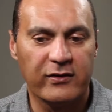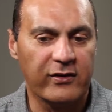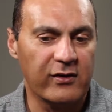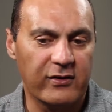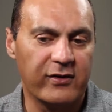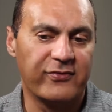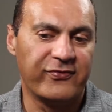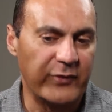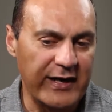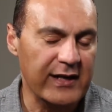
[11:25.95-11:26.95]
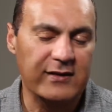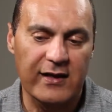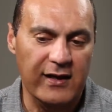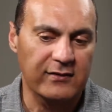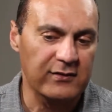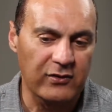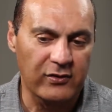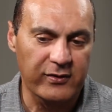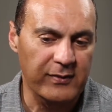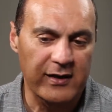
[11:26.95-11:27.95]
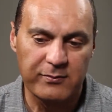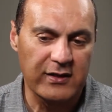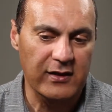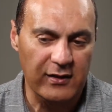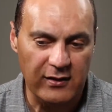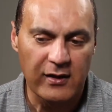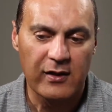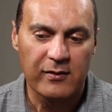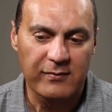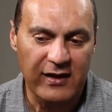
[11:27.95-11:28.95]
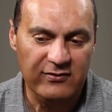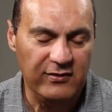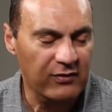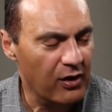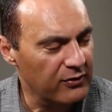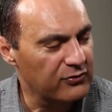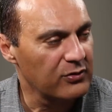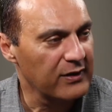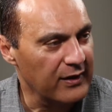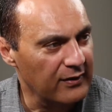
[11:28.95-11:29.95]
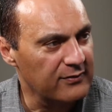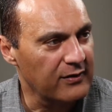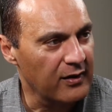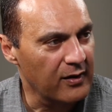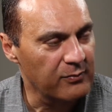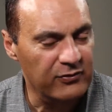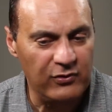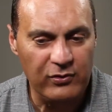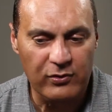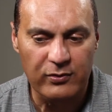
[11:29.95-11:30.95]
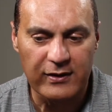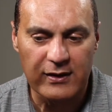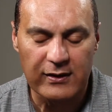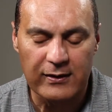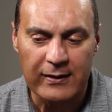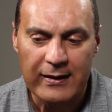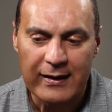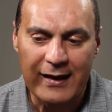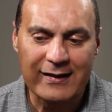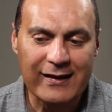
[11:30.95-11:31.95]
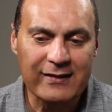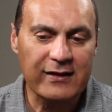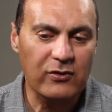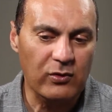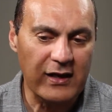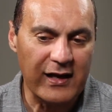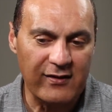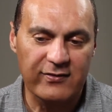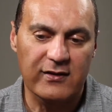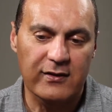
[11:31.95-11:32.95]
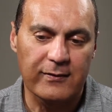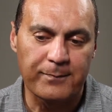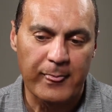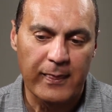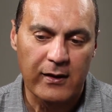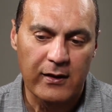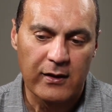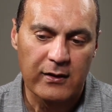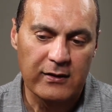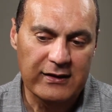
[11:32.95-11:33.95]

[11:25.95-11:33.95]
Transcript: they're afraid that there might be a massive lawsuit against them. So and then they don't have the